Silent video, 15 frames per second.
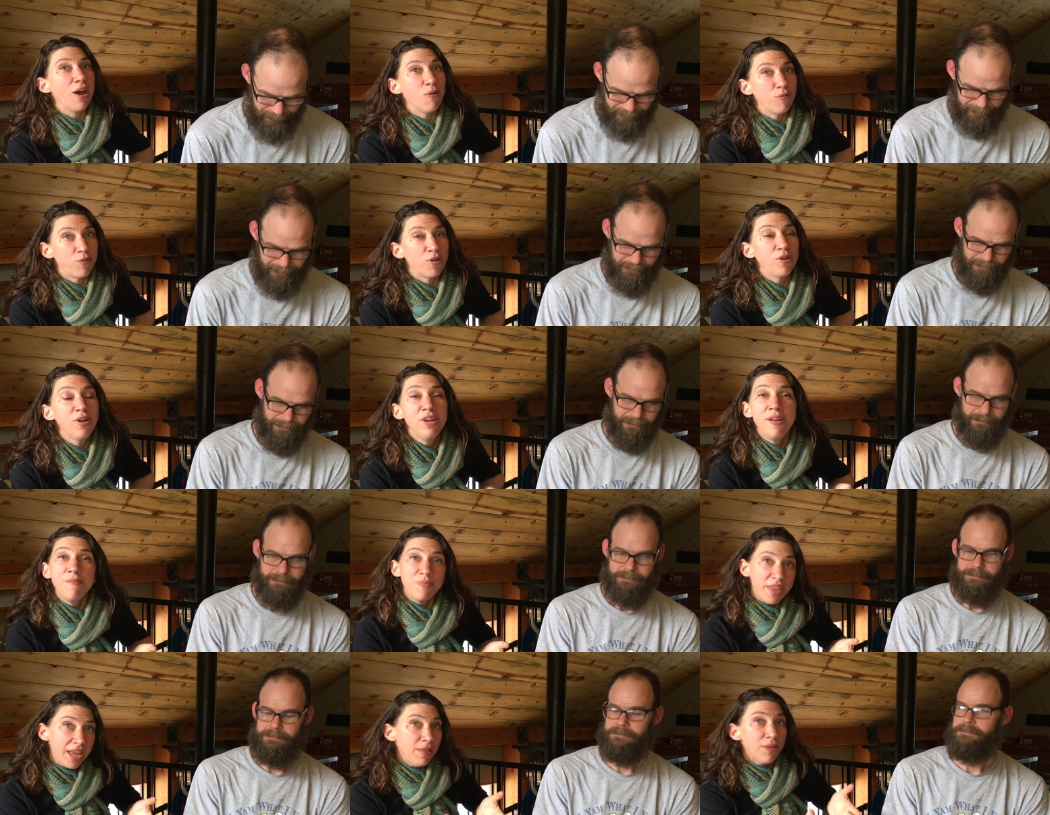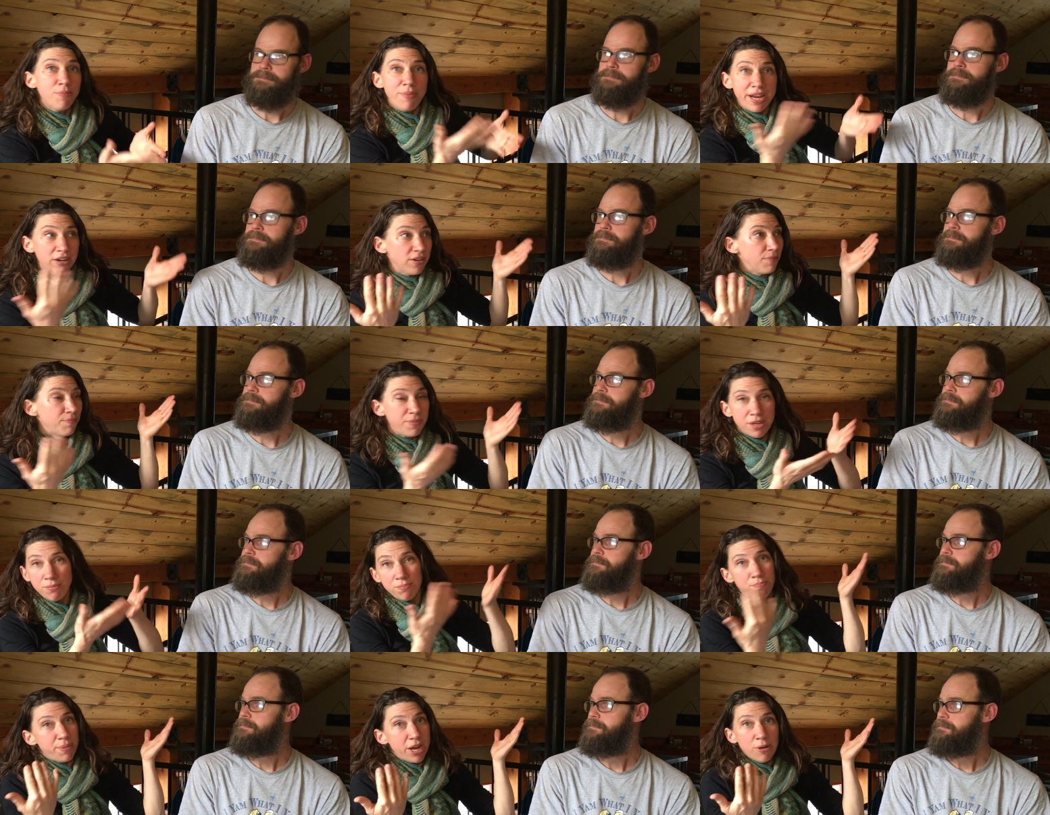Speaker 1: helpful and the bear their
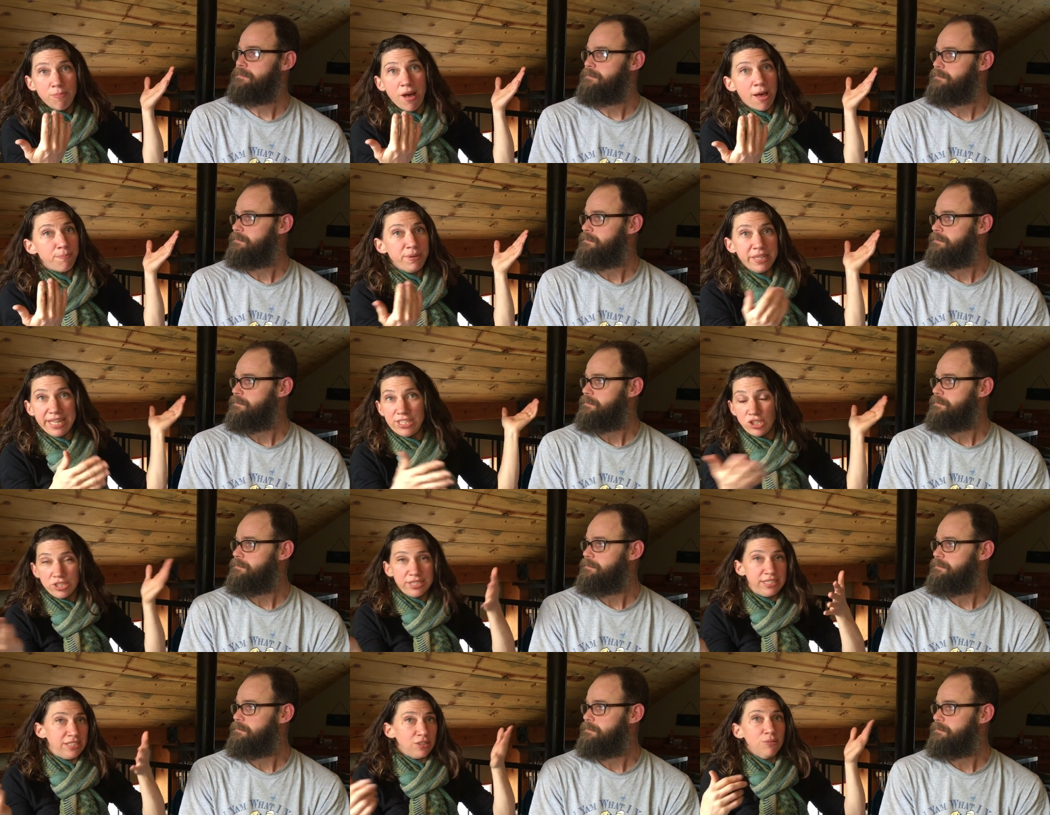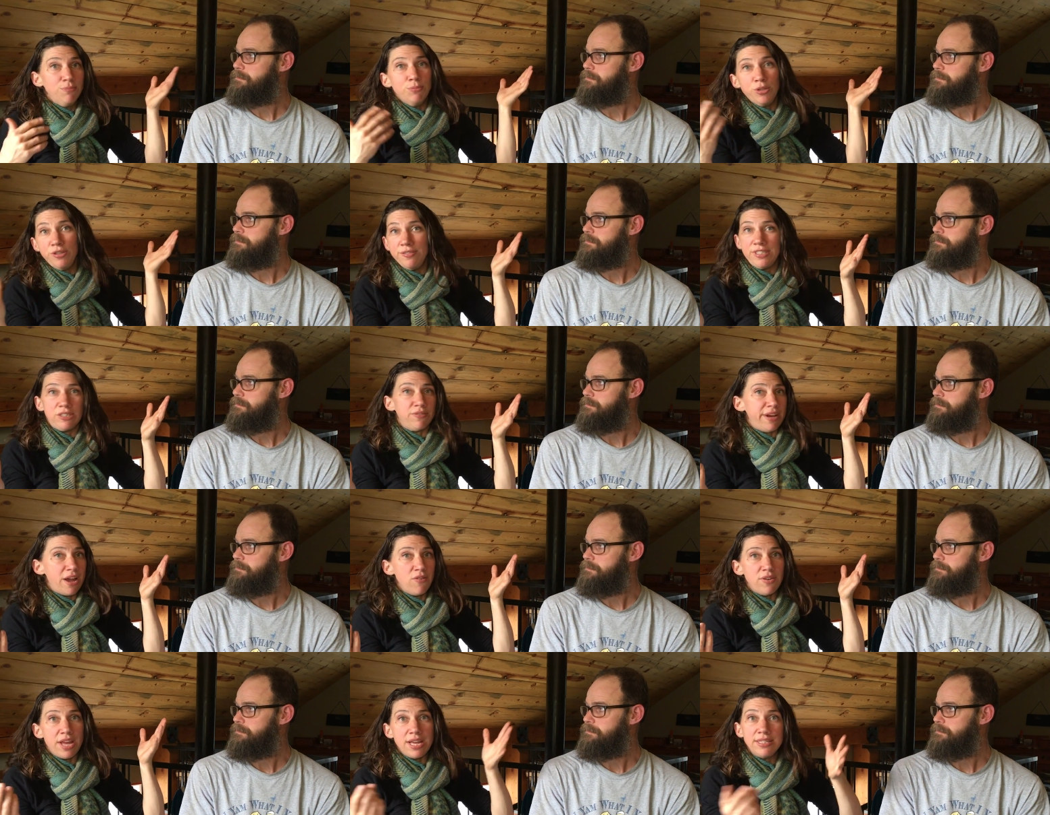bear population still moves
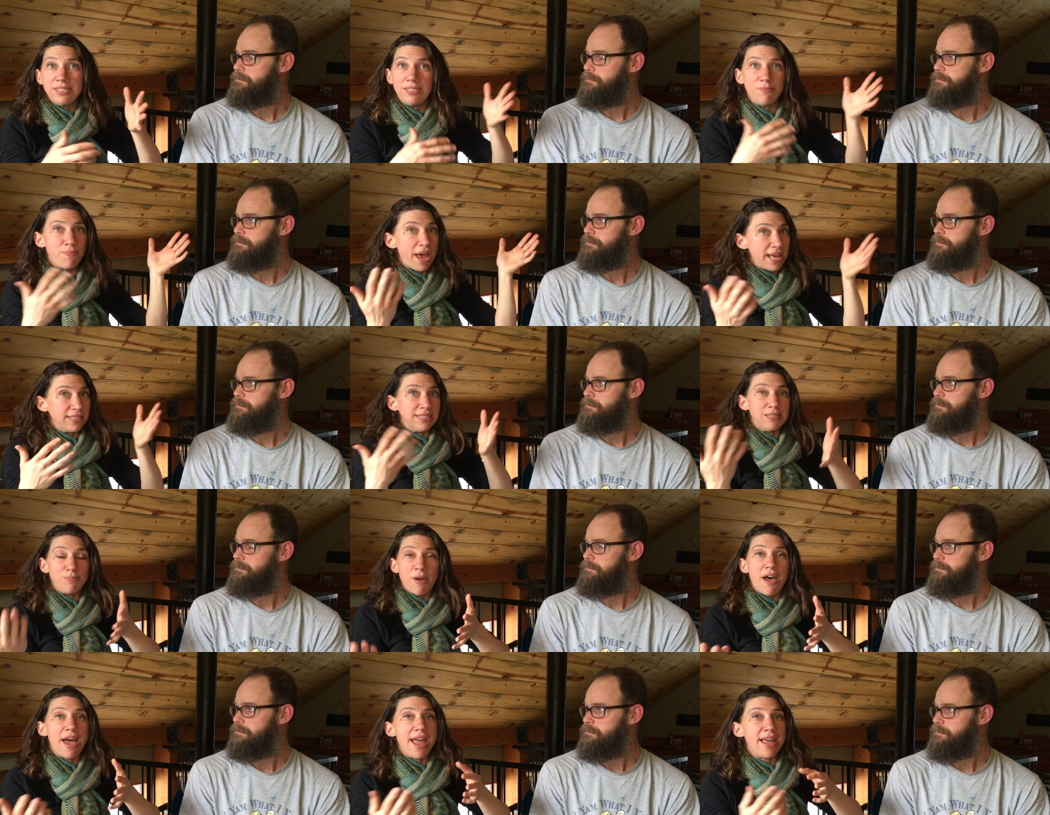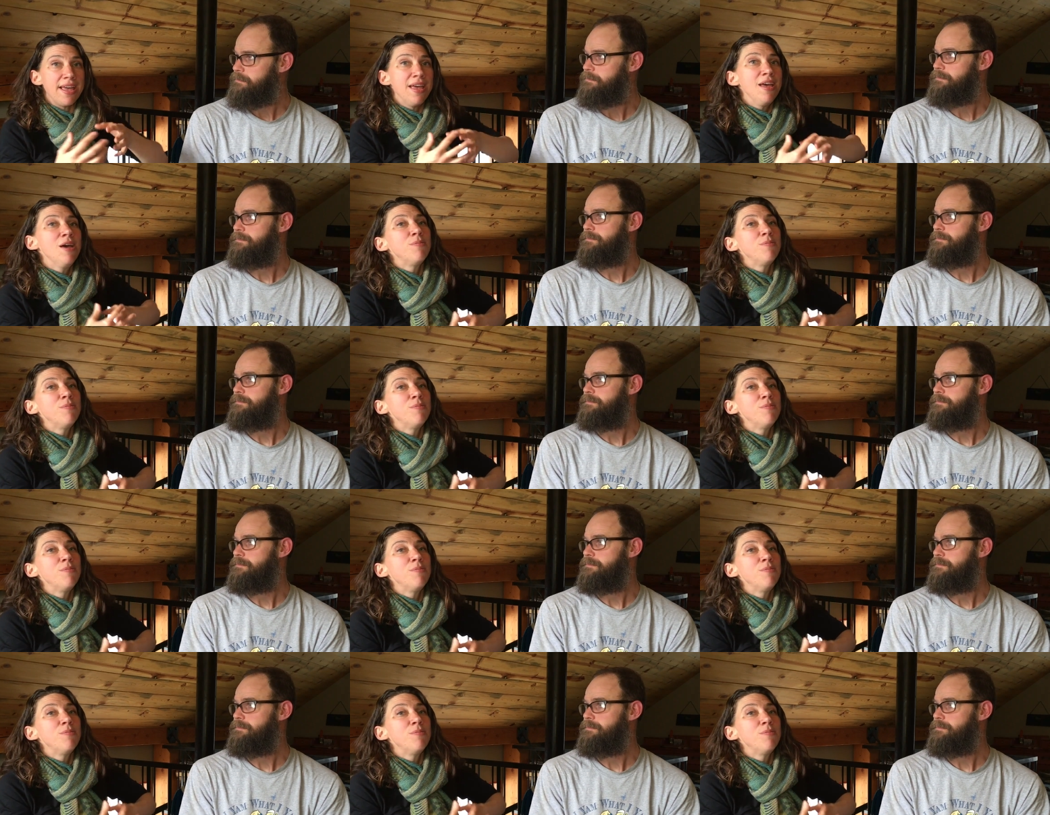around us passes by